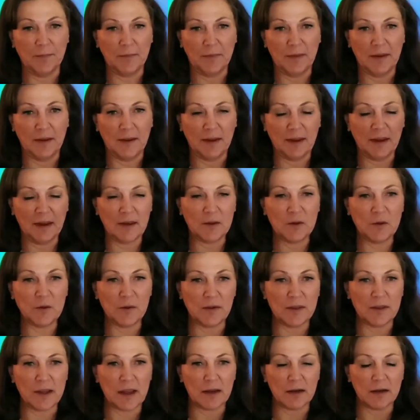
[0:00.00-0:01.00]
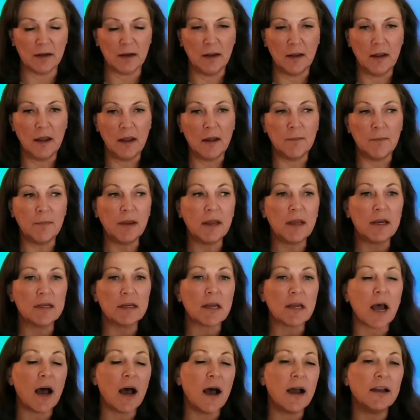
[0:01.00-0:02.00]
in doing that, because
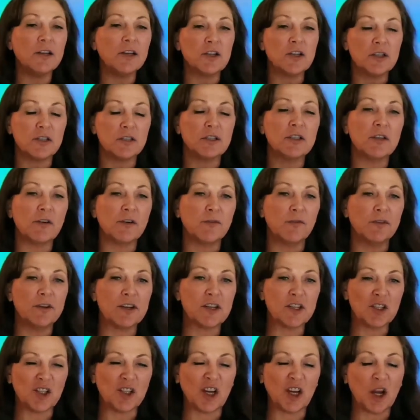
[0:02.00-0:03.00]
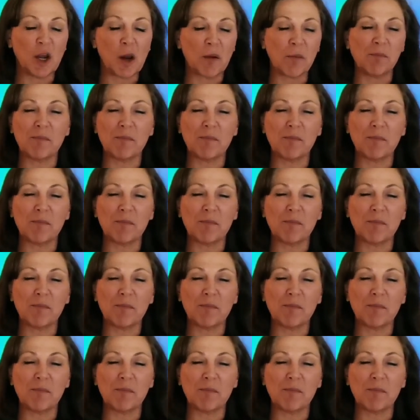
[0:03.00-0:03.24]
I just differentiated